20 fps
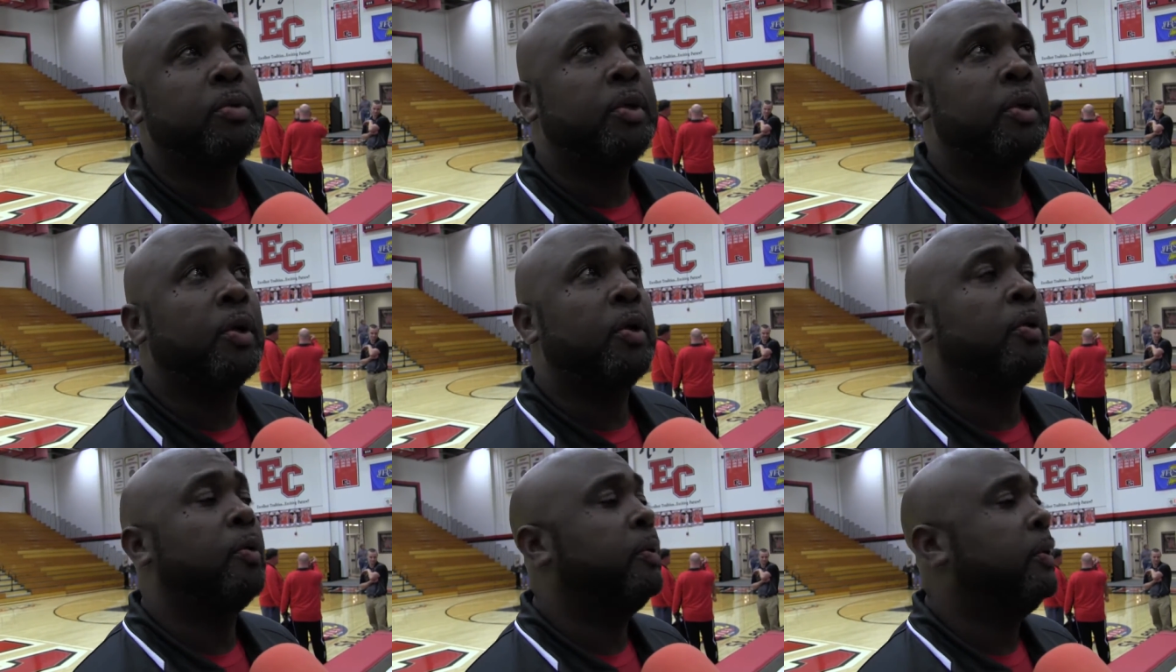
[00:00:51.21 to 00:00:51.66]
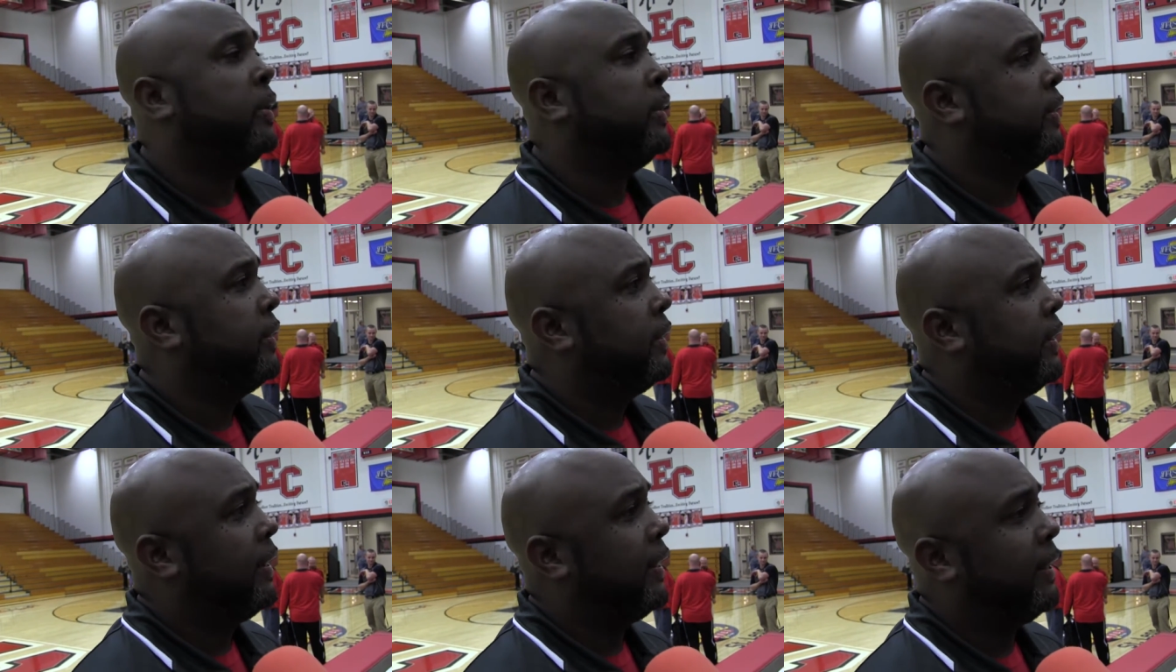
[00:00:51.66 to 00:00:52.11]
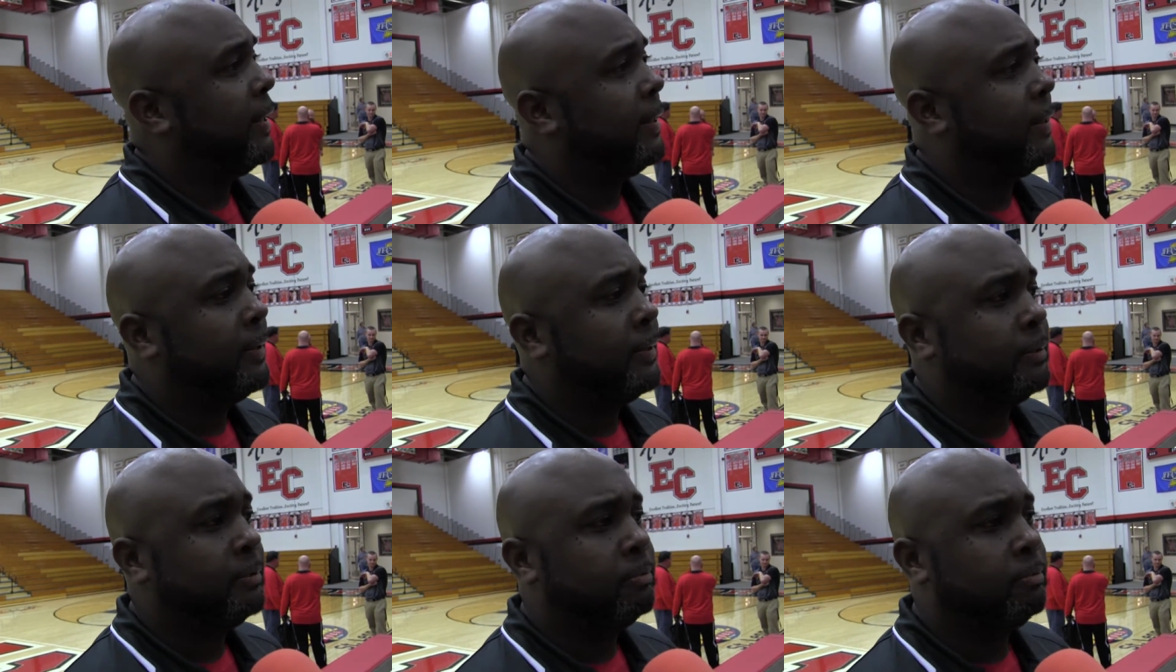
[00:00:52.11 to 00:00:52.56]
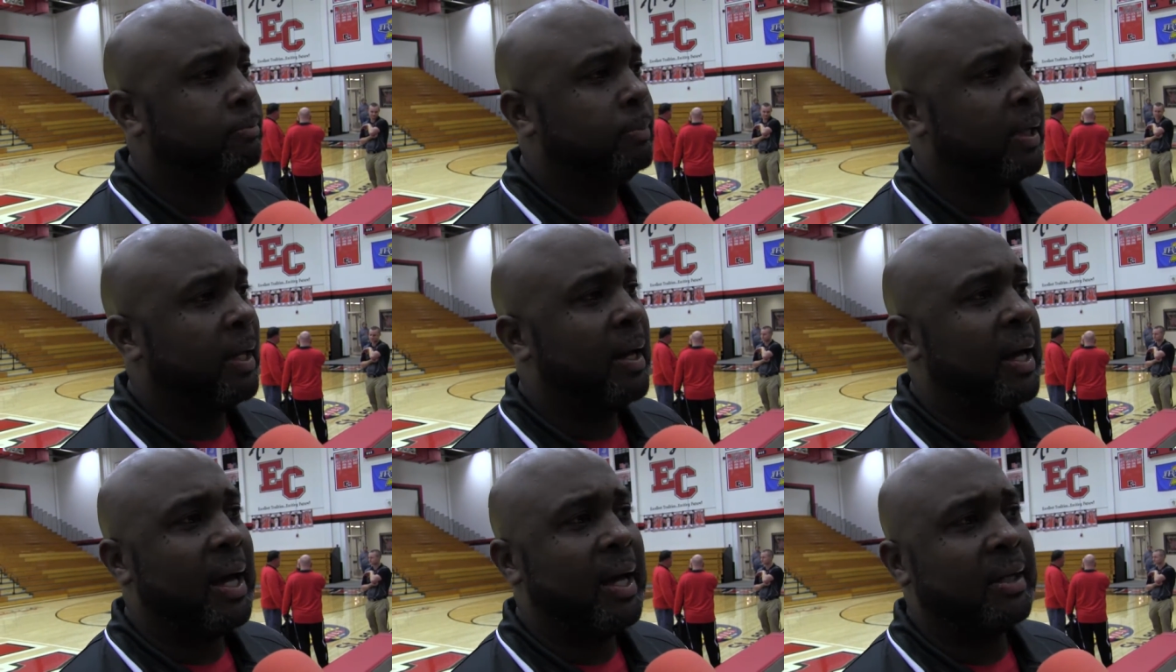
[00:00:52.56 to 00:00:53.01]
You know, um,
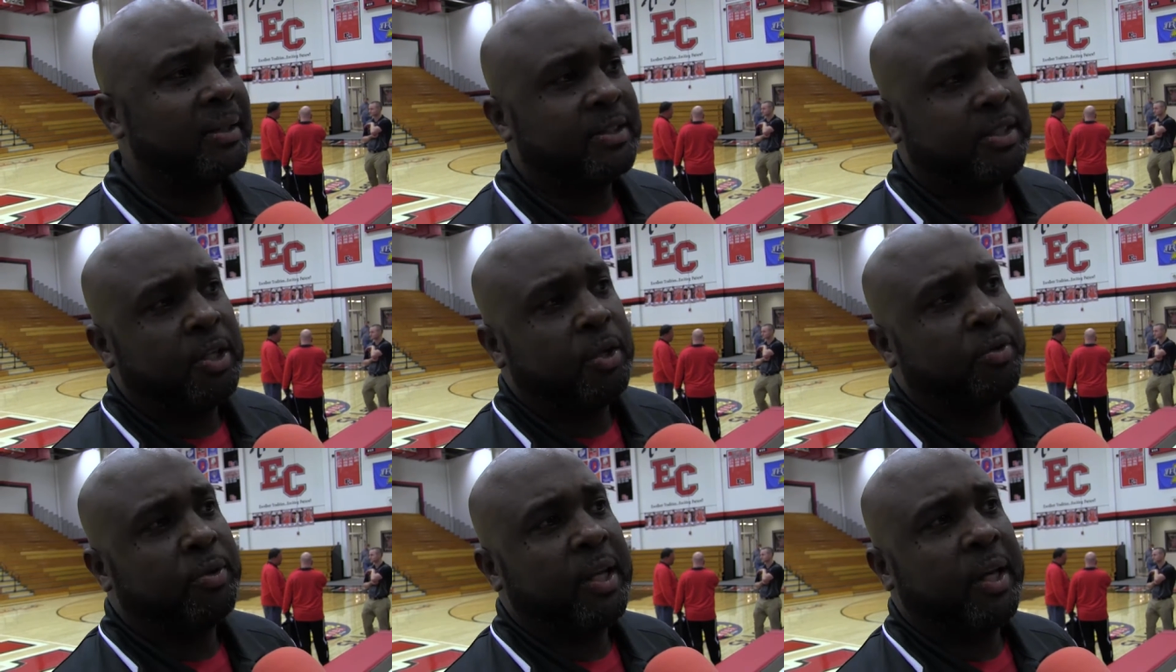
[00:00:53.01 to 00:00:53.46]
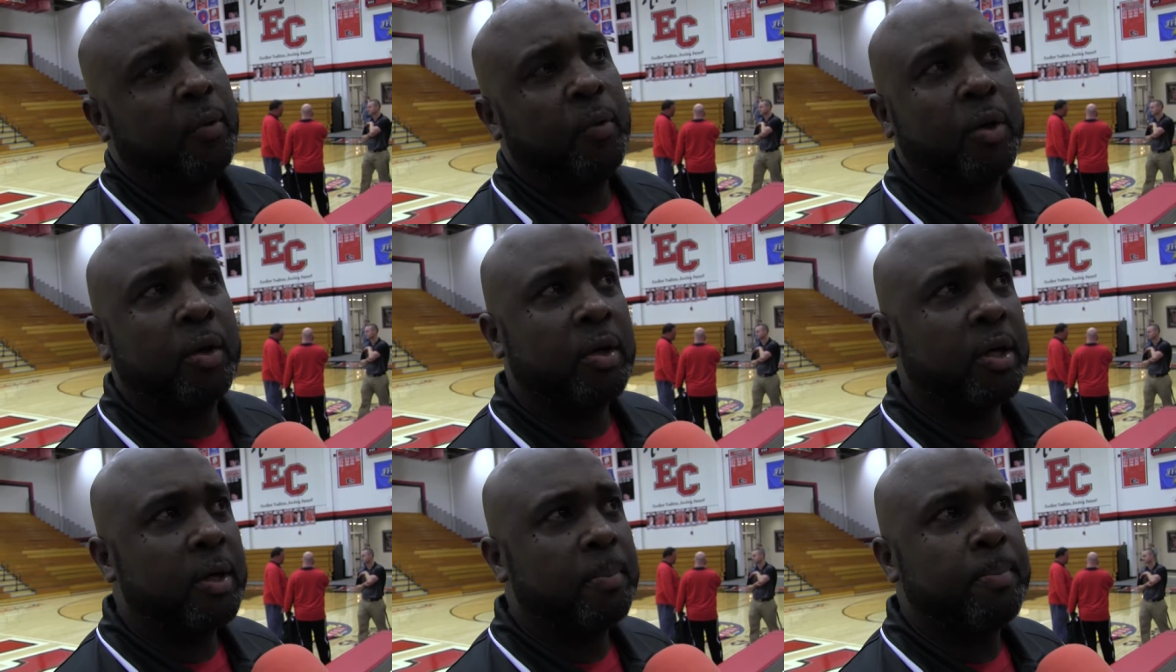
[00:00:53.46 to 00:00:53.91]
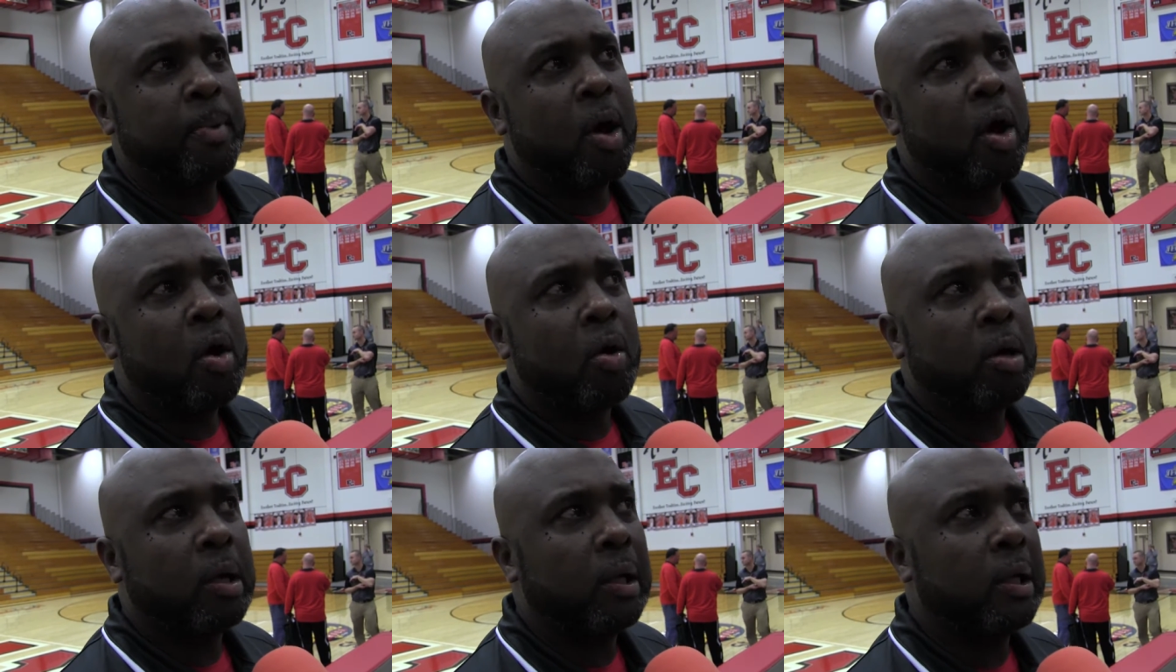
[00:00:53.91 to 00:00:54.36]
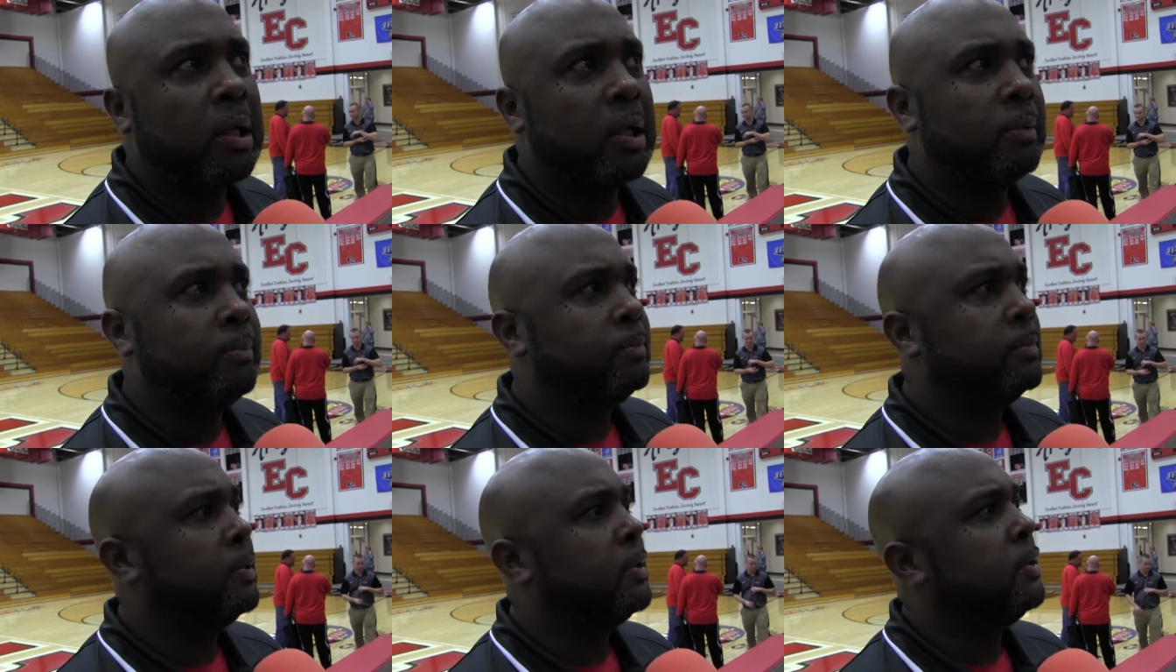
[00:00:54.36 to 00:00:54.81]
but I still think we're a good ball
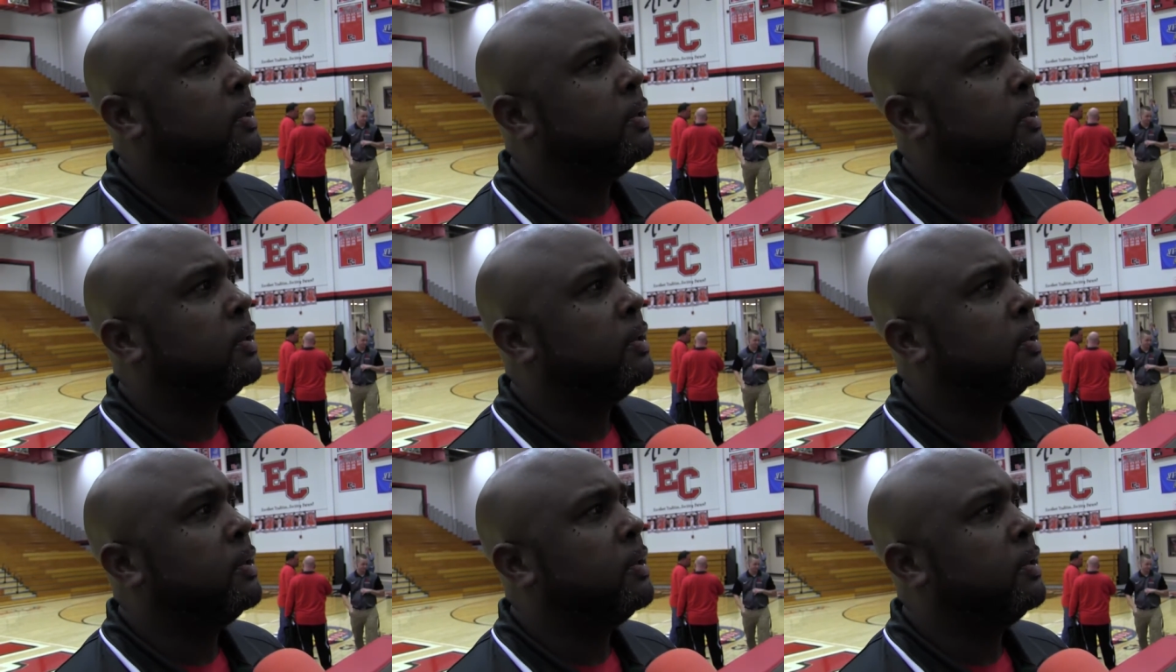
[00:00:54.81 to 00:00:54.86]
club.